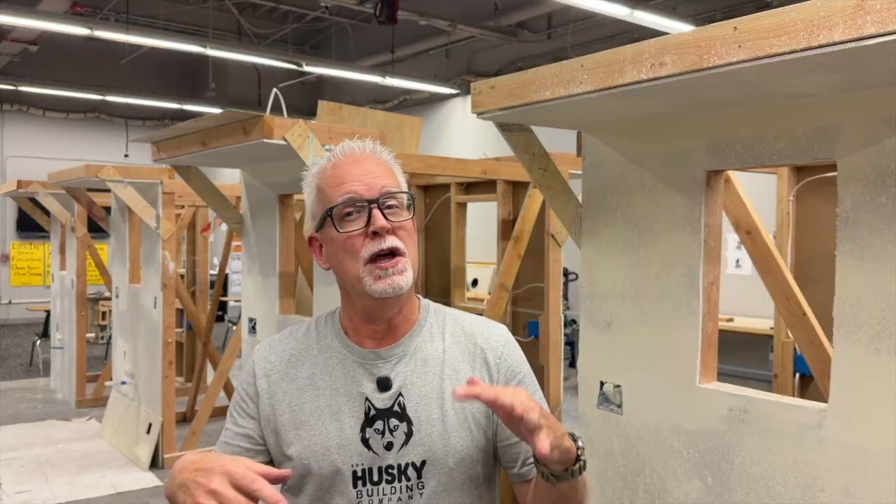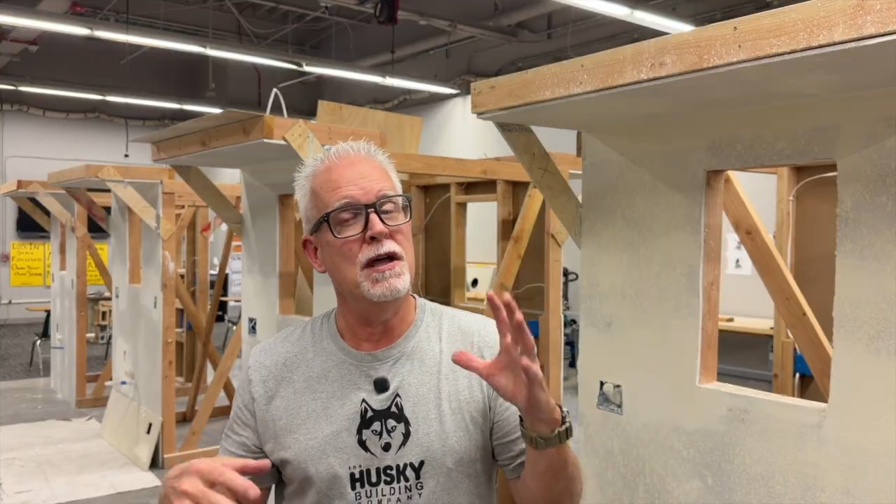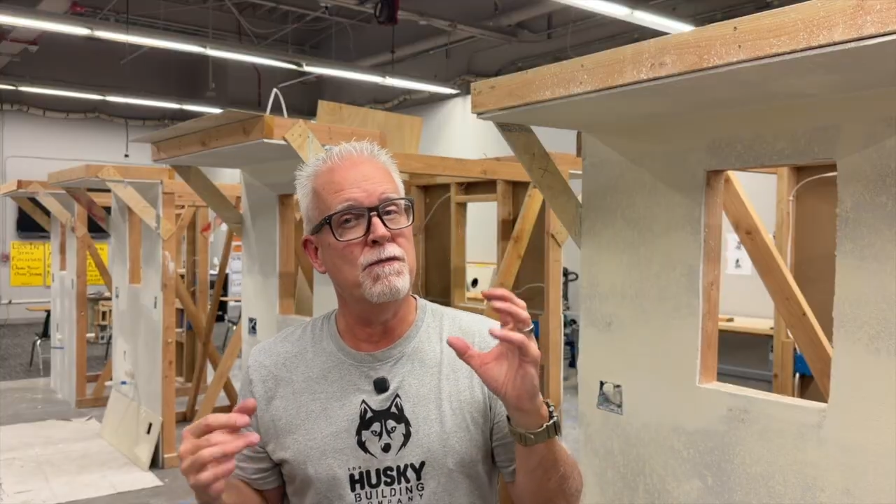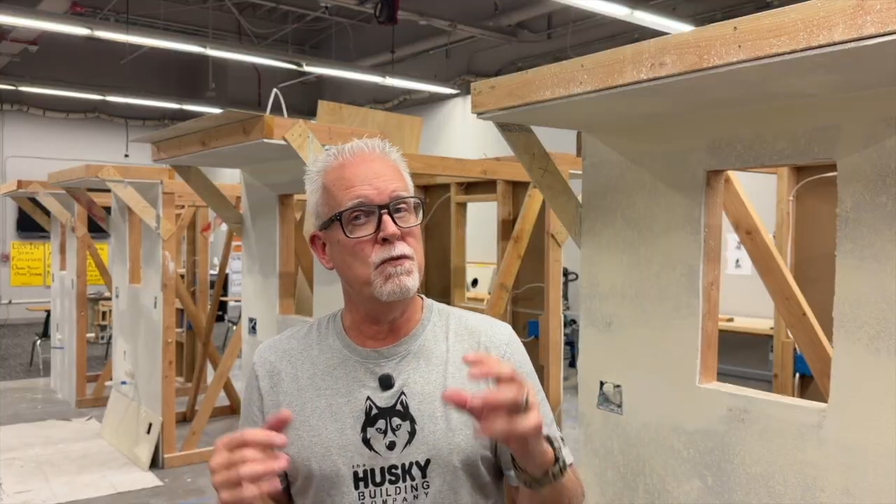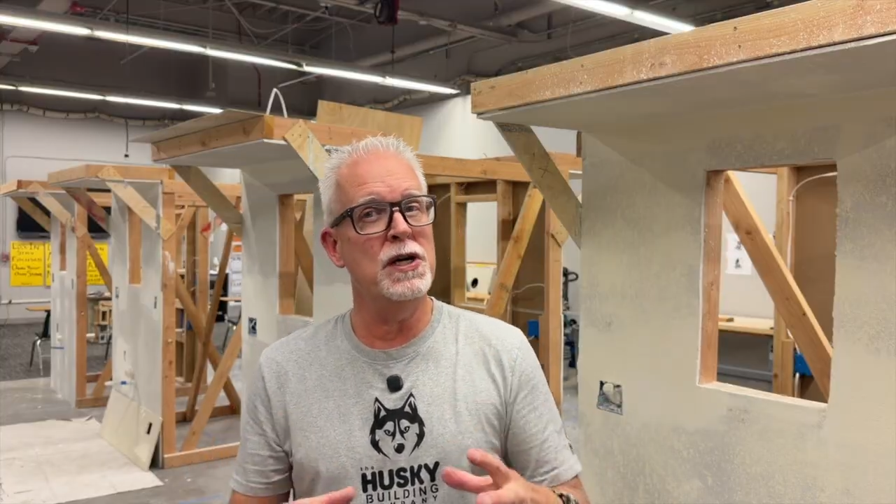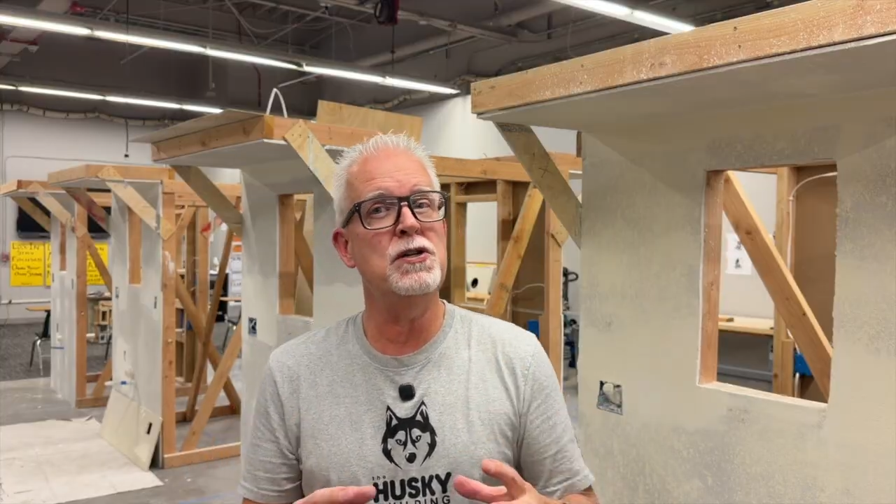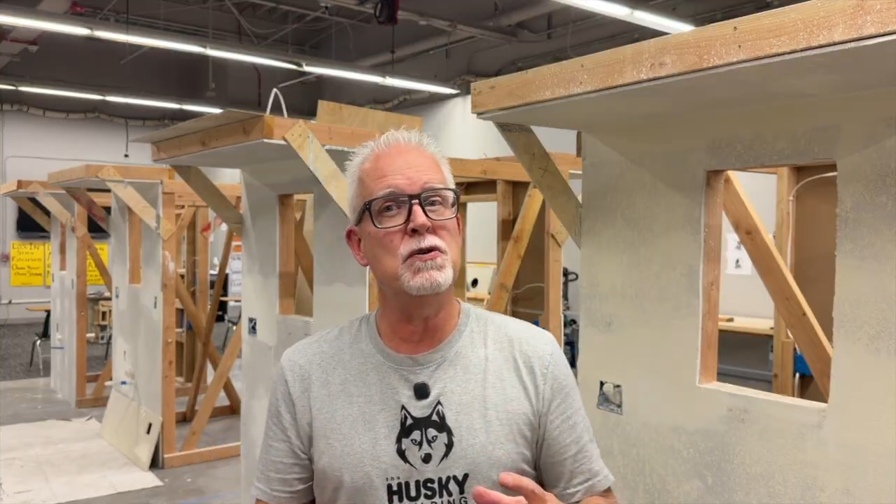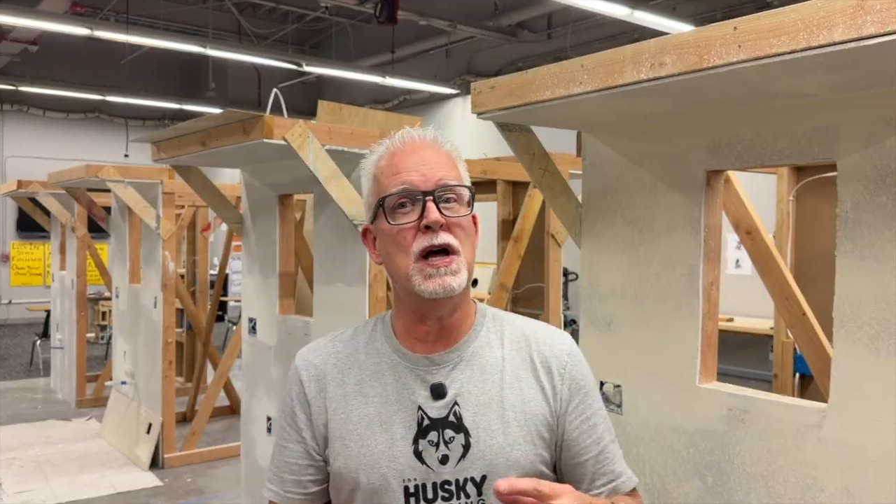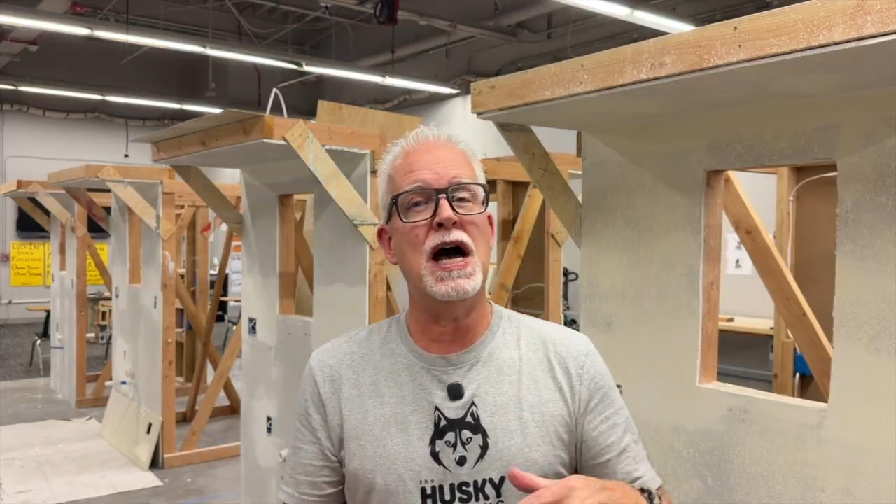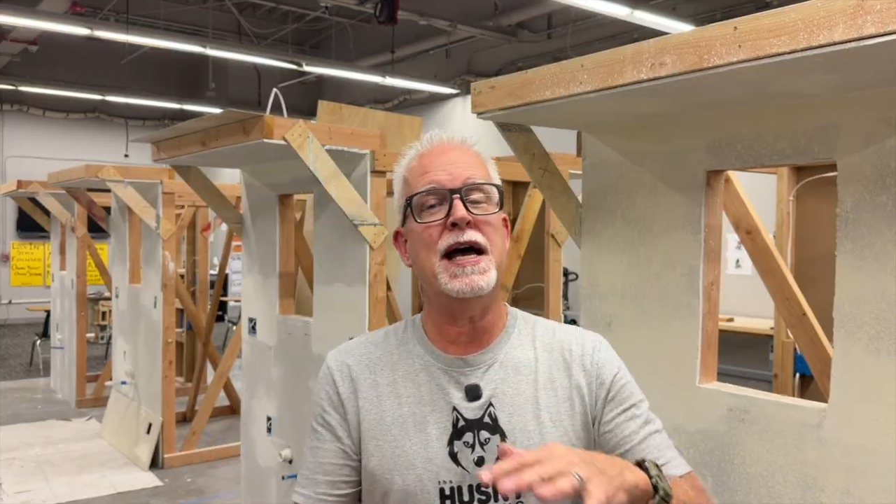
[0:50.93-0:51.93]
If we do
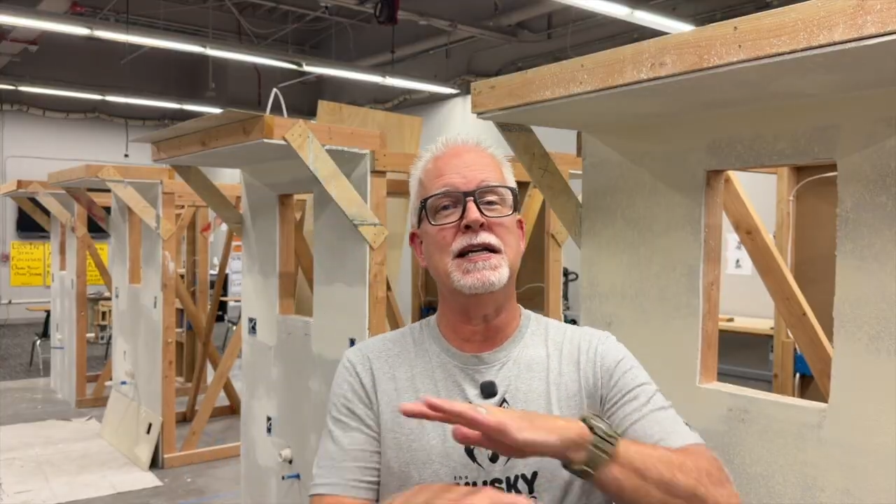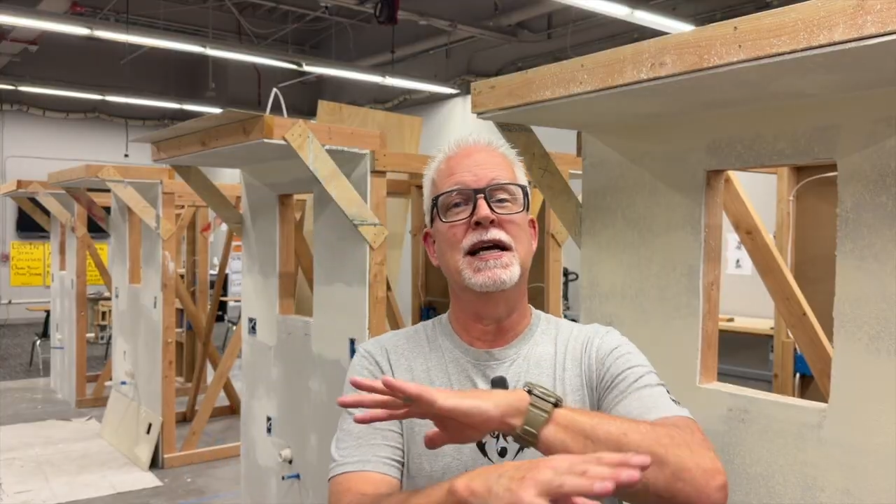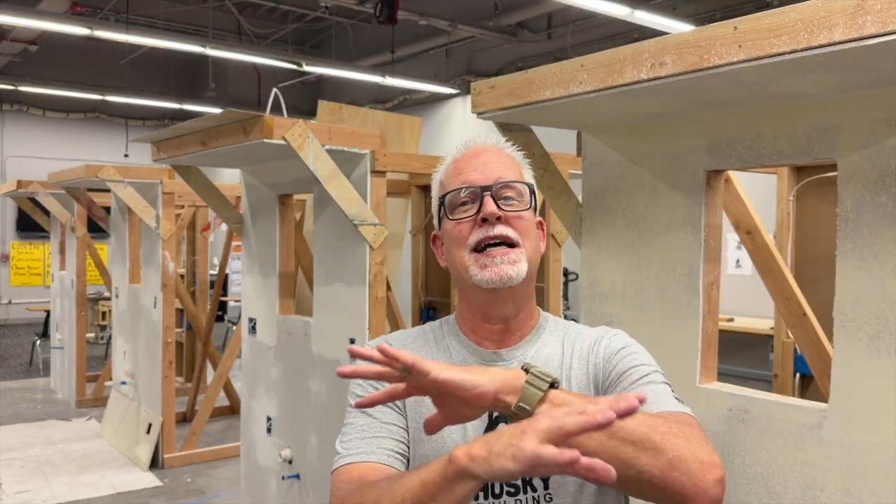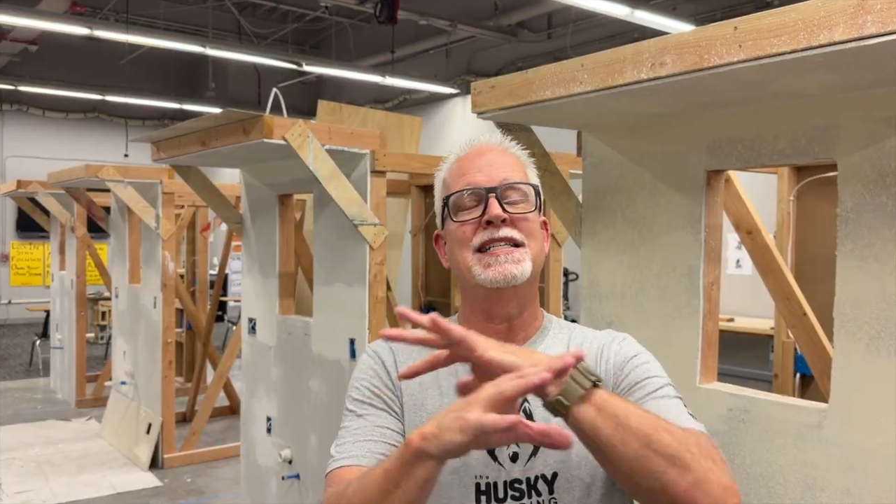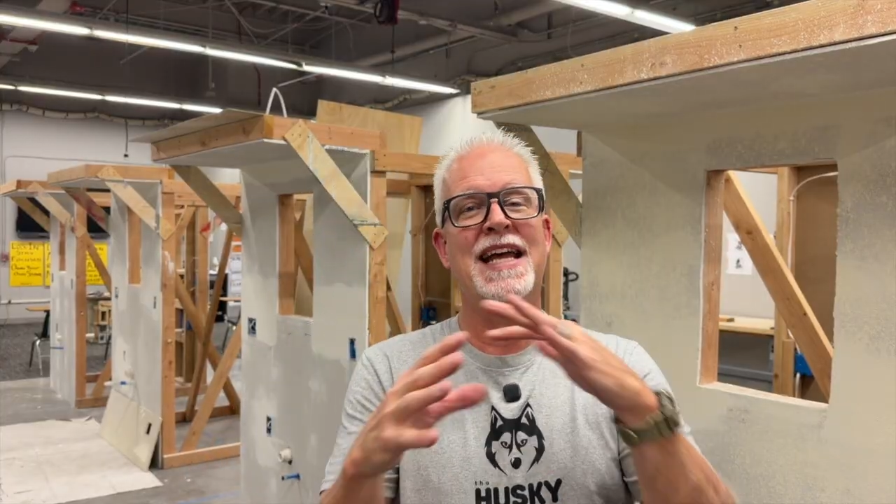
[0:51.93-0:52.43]
not